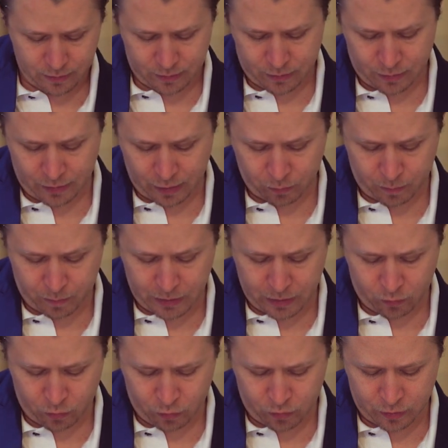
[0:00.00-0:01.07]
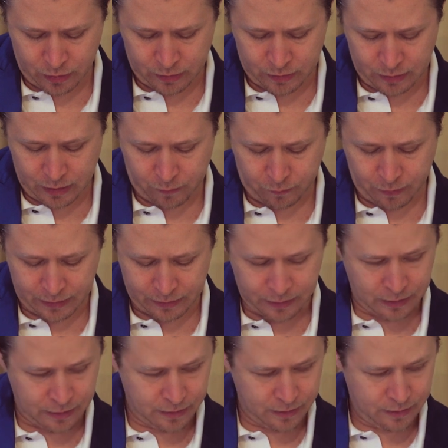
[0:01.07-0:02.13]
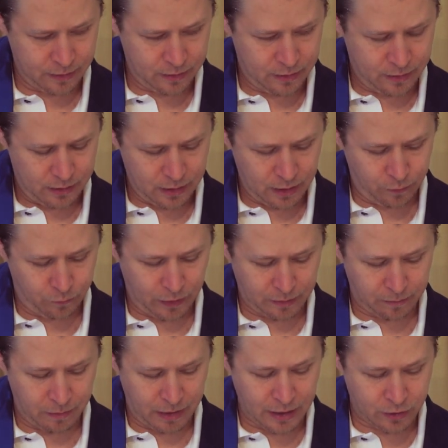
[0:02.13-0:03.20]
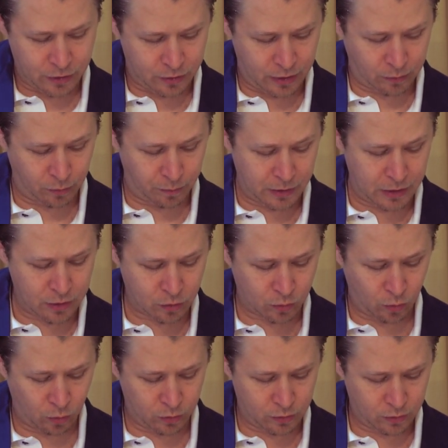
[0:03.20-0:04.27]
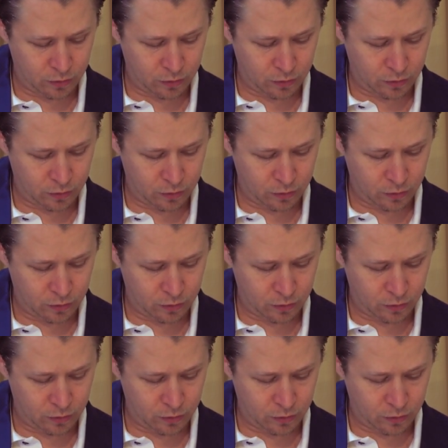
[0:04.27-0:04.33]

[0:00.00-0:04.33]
So that would be the root there, it's the E flat there. E flat major, so that would be this chord.